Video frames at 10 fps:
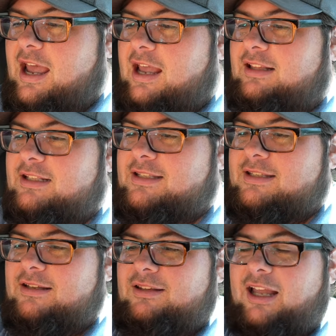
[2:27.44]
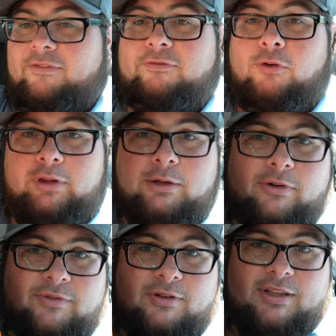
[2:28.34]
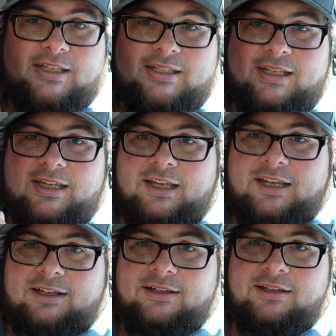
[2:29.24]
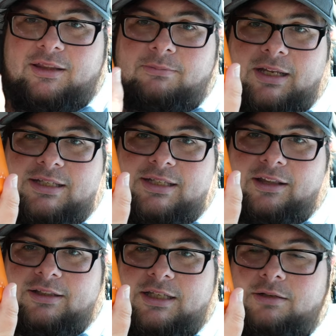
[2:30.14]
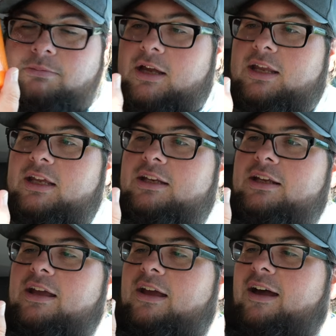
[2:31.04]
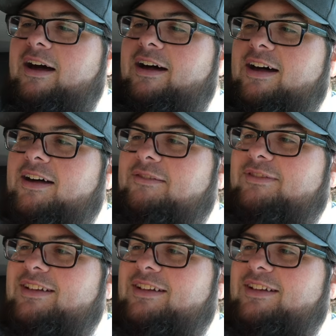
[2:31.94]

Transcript: and let's like fully review this thing, the McSkeleton bucket. Um,